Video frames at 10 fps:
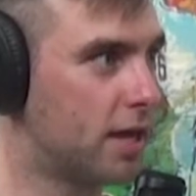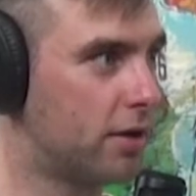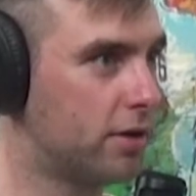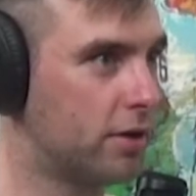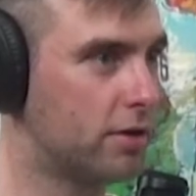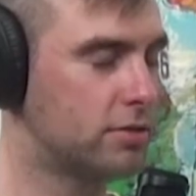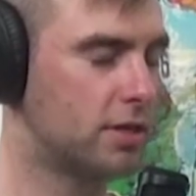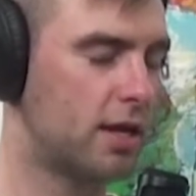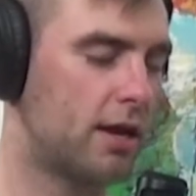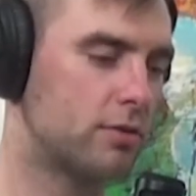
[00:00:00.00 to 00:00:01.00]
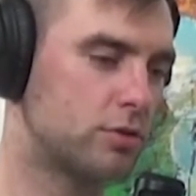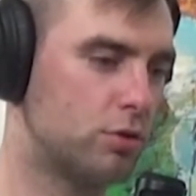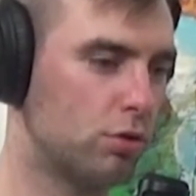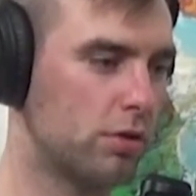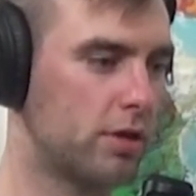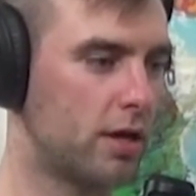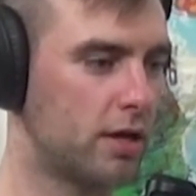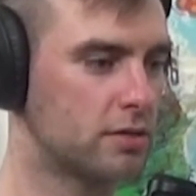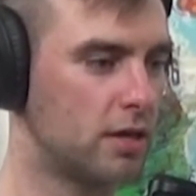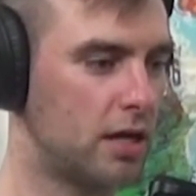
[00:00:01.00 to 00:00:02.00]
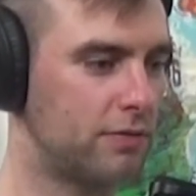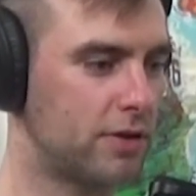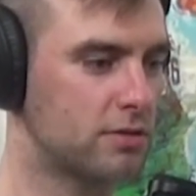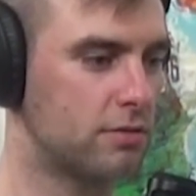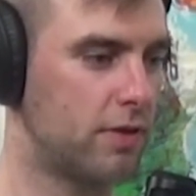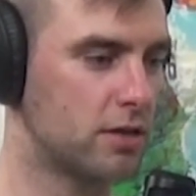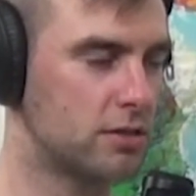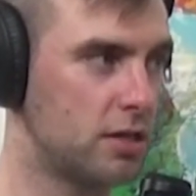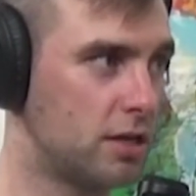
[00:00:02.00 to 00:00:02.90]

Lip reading: out and he goes, "Yeah, I was googling side effects of the vaccine."